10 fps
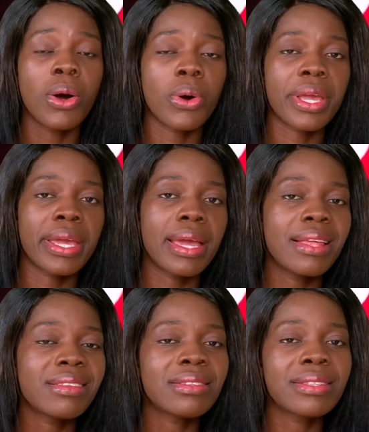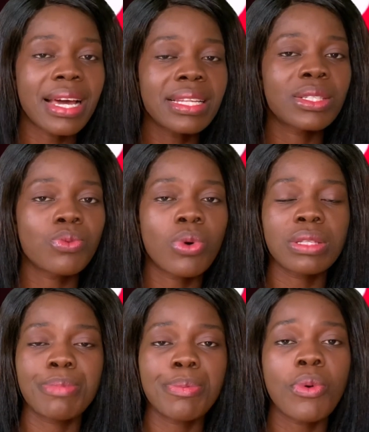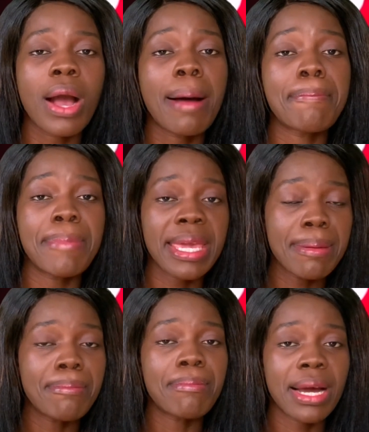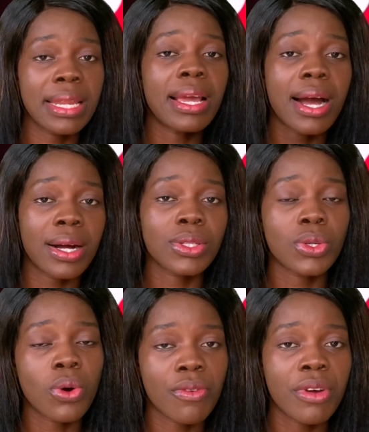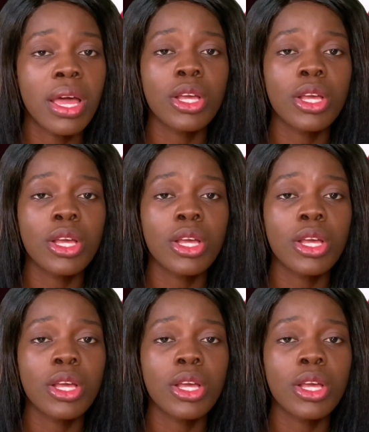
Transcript: Okay, and that is what people are making money out of.